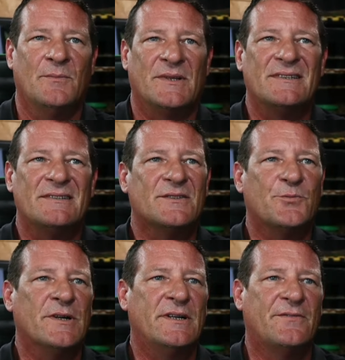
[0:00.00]
But this
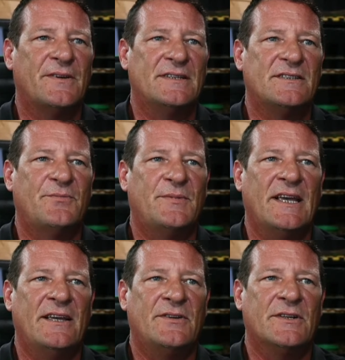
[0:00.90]
is one defensive
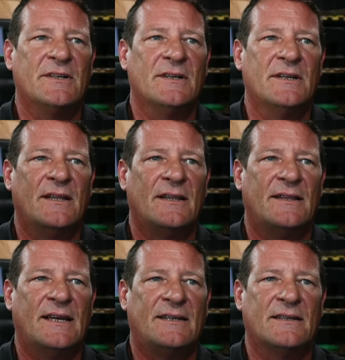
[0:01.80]
behavior
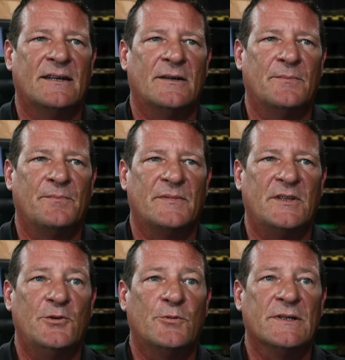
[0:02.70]
that
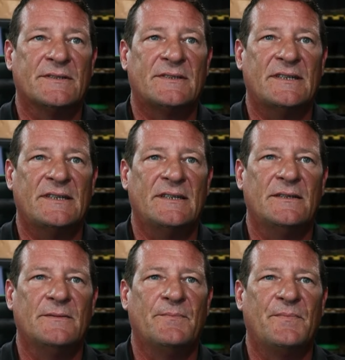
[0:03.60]
you will
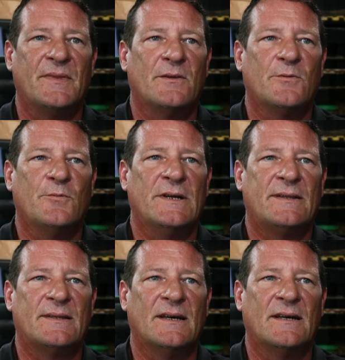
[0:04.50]
see
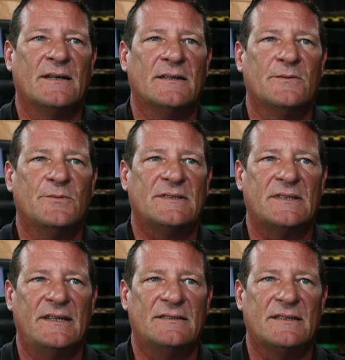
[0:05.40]
with
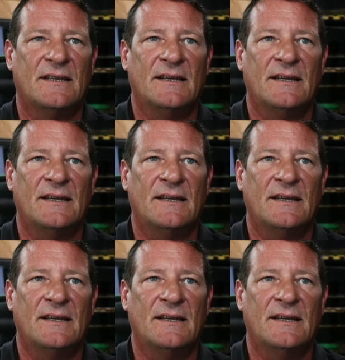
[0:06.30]
snakes.